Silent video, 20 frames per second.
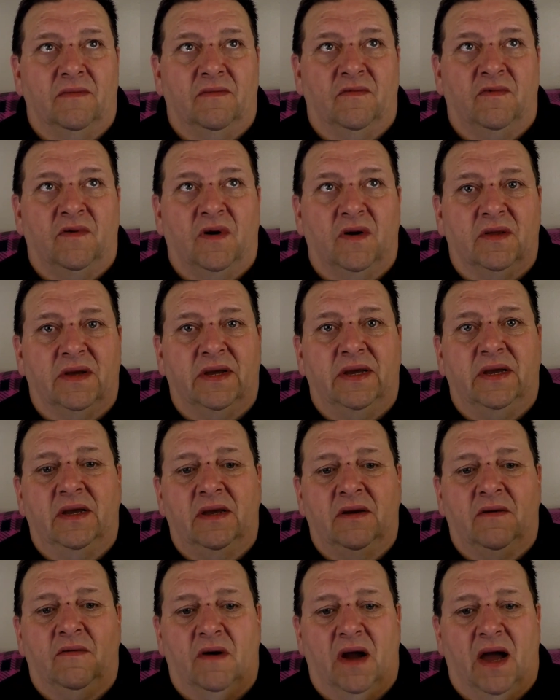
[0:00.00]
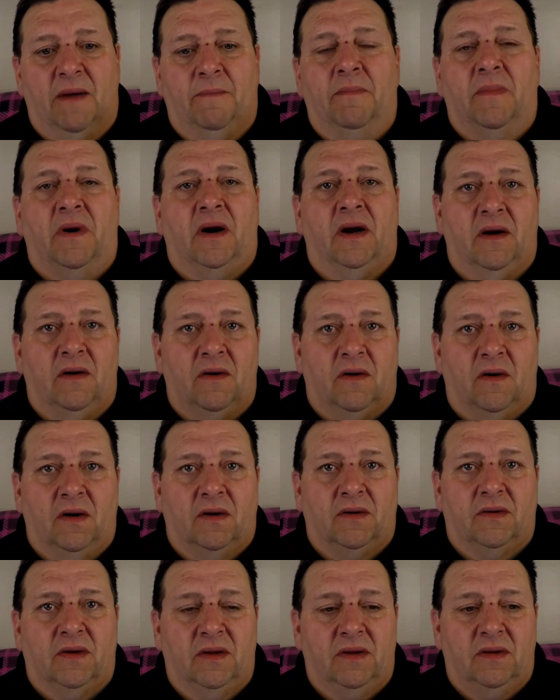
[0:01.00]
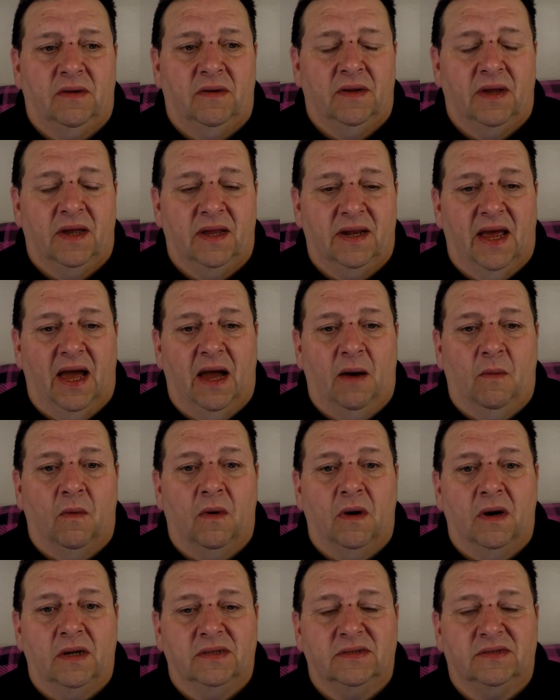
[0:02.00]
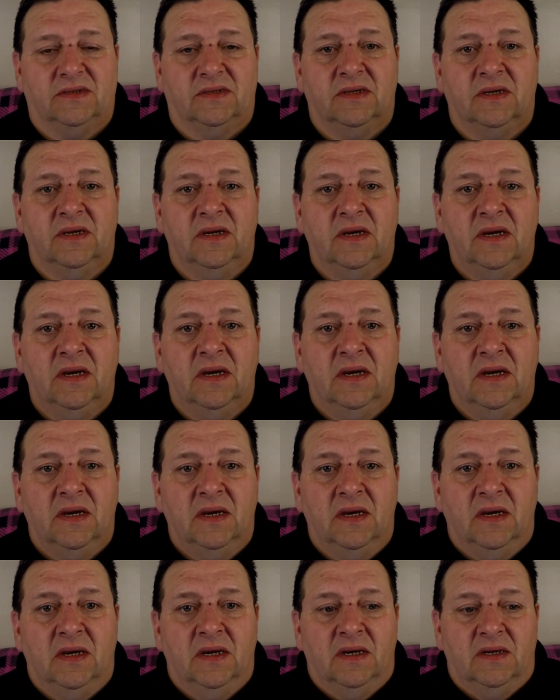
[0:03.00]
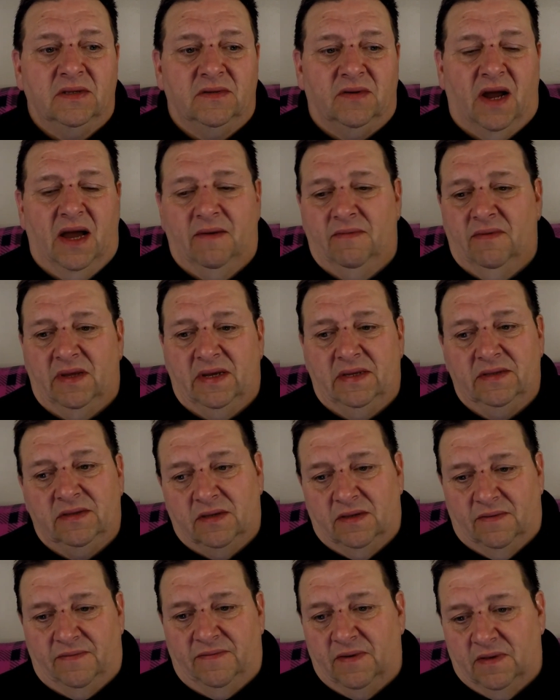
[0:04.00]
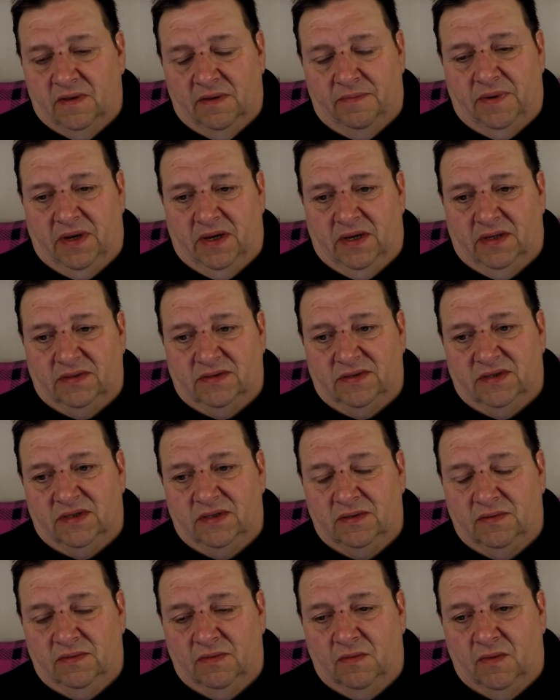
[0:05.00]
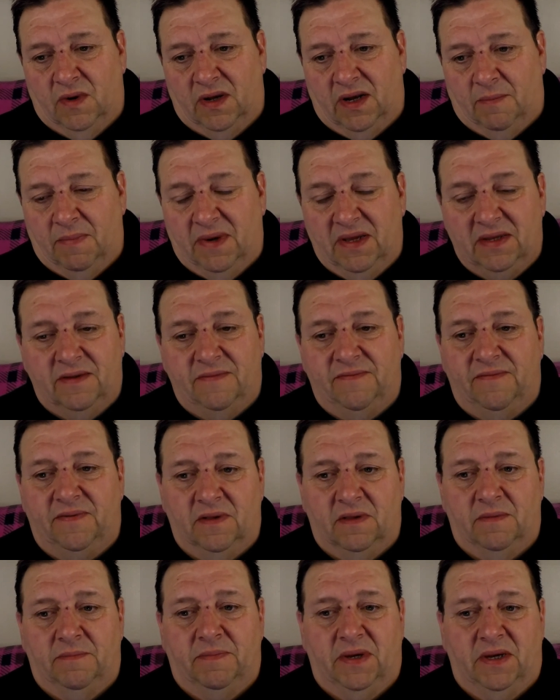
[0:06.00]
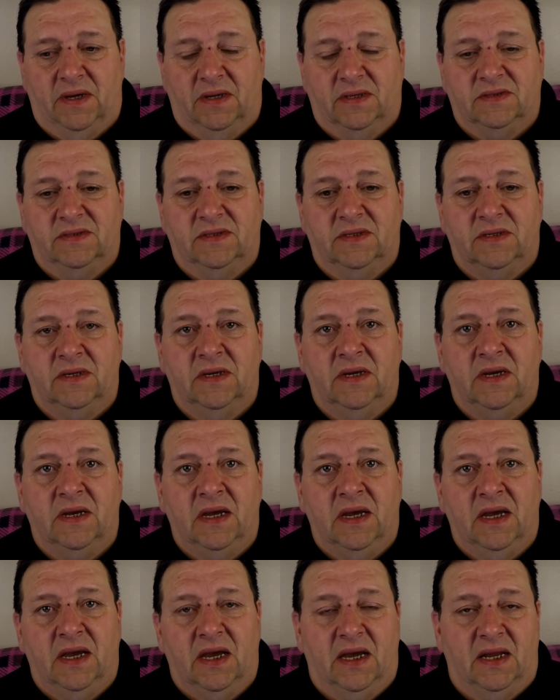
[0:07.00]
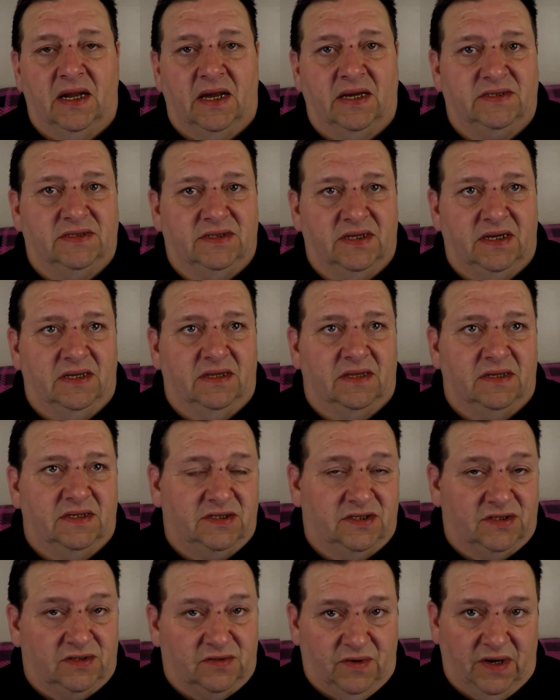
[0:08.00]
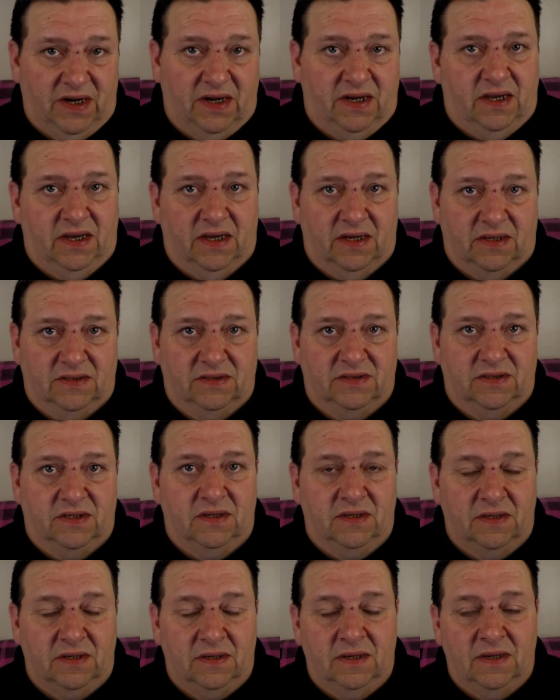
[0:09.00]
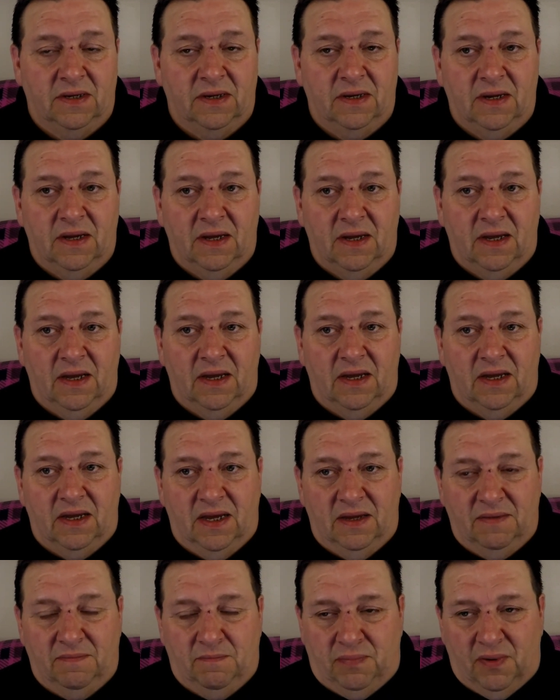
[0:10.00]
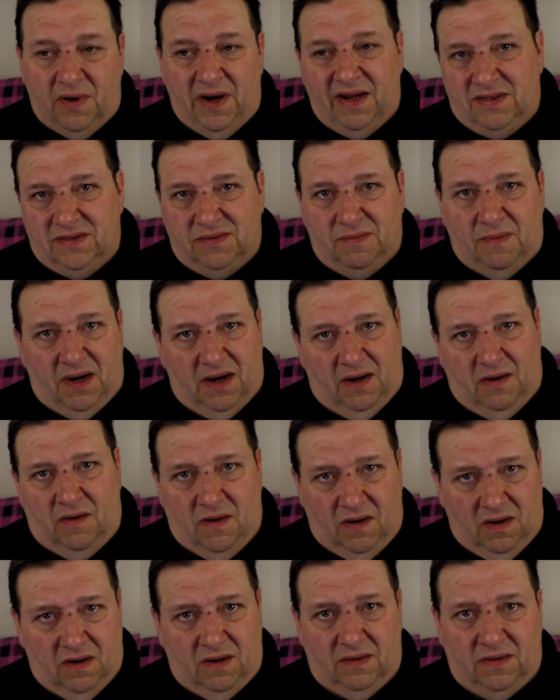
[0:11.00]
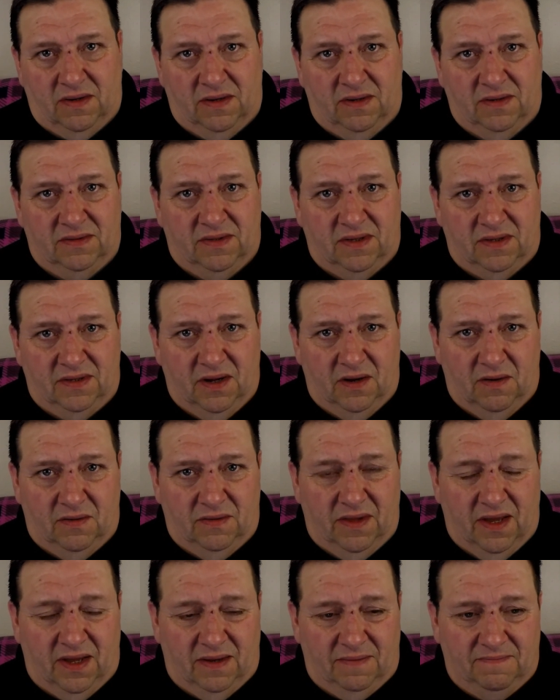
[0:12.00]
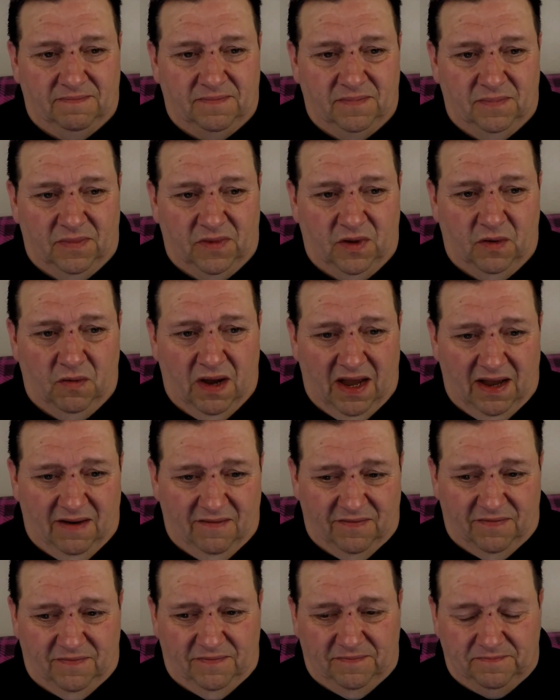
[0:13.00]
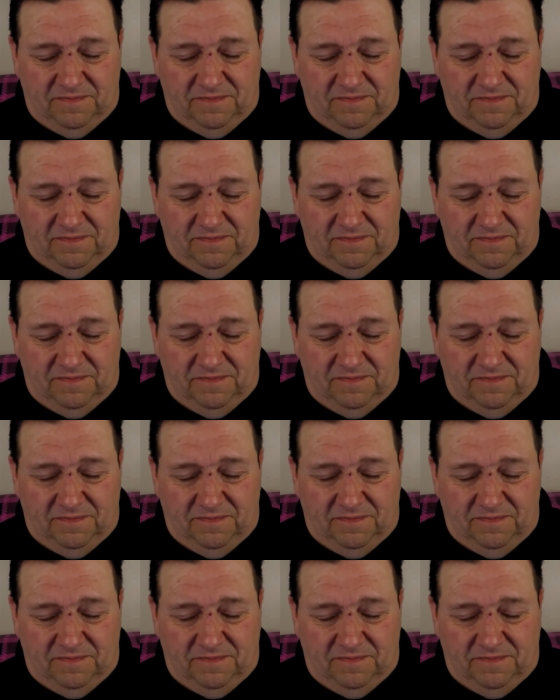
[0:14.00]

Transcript: really grabbed my heart, and that was traveling to the Philippines. When I'm in the Philippines and I see these street kids, it breaks my heart to know that you have